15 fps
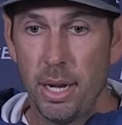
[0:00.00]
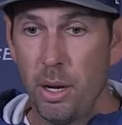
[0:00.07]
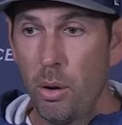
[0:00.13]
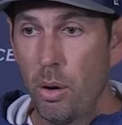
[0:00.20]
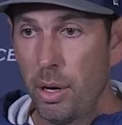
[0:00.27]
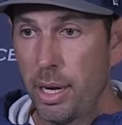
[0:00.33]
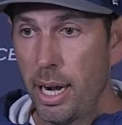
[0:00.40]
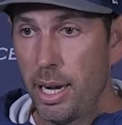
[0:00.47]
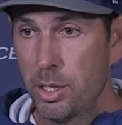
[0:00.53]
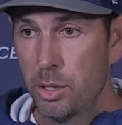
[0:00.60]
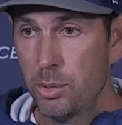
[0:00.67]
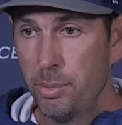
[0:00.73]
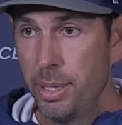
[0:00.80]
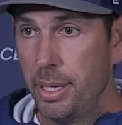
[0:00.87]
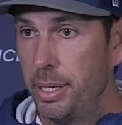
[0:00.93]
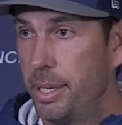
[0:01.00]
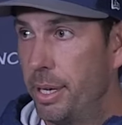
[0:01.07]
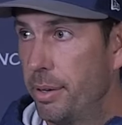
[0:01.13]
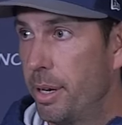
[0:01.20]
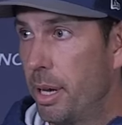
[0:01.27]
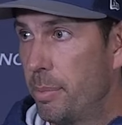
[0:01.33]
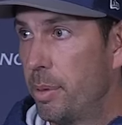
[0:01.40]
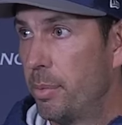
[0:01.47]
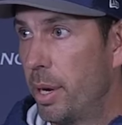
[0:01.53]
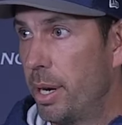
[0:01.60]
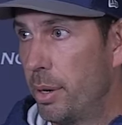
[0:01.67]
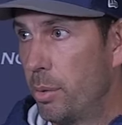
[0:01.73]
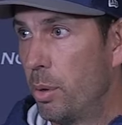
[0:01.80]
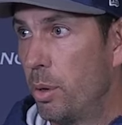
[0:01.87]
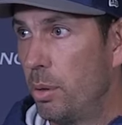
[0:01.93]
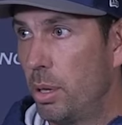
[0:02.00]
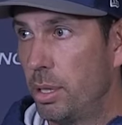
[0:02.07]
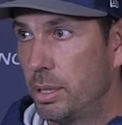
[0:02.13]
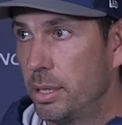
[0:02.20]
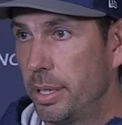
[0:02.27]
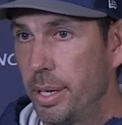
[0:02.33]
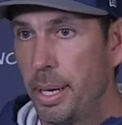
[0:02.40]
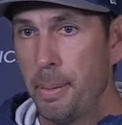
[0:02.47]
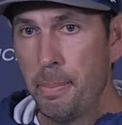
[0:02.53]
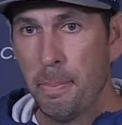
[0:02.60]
know our guys will be geared up and ready to roll on Sunday.